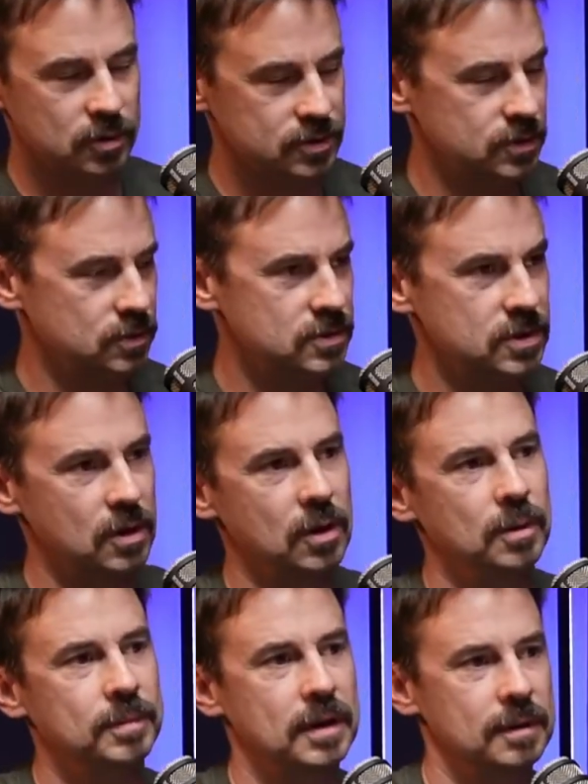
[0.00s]
soon as a
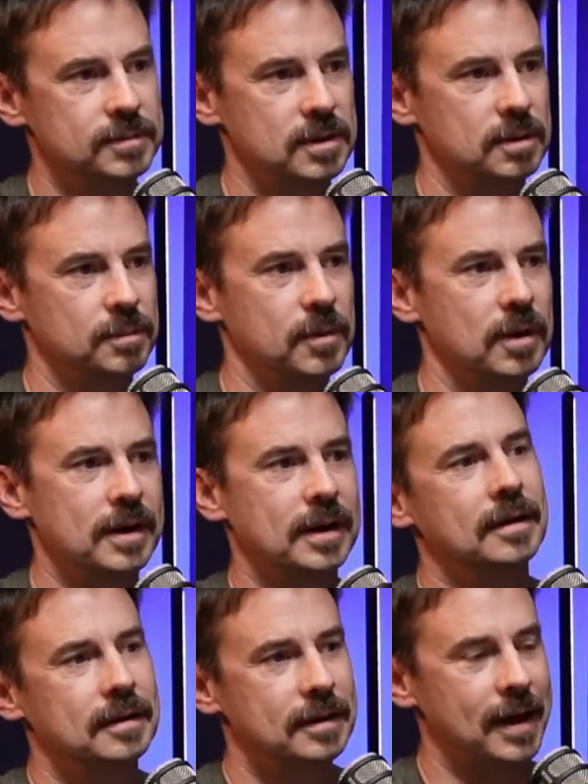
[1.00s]
home comes on the
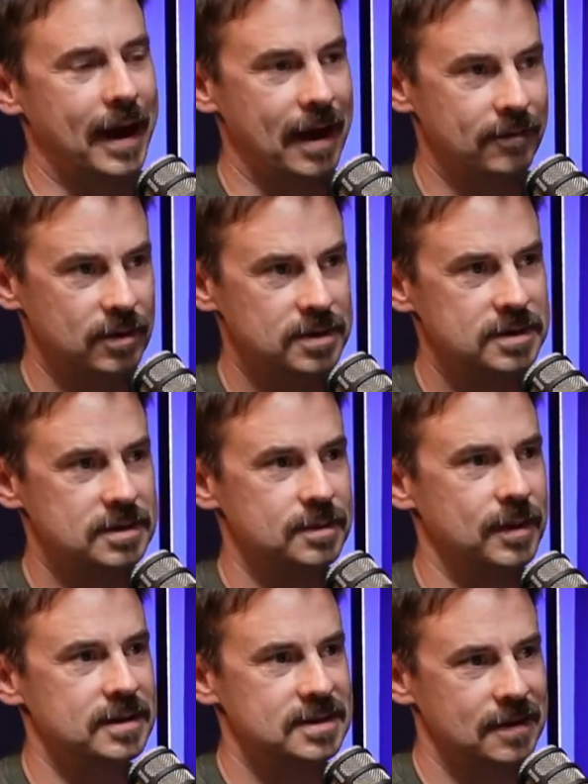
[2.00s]
market, the average is
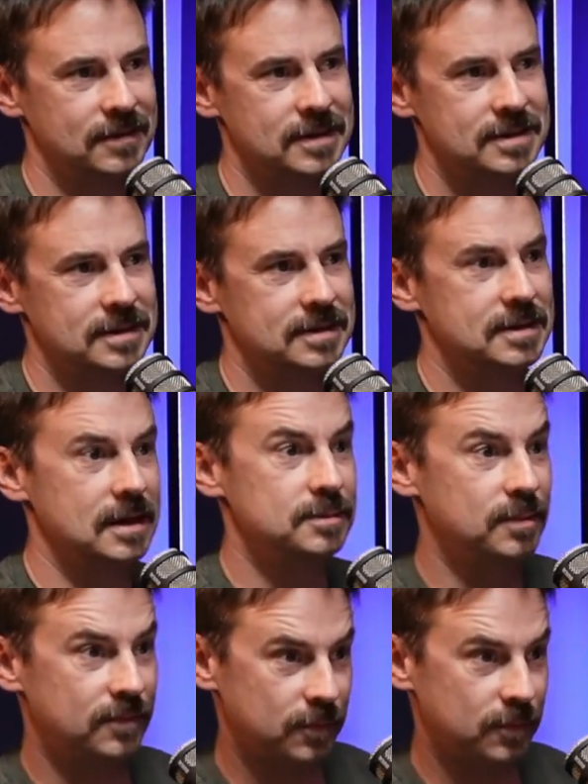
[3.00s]
about 76 days before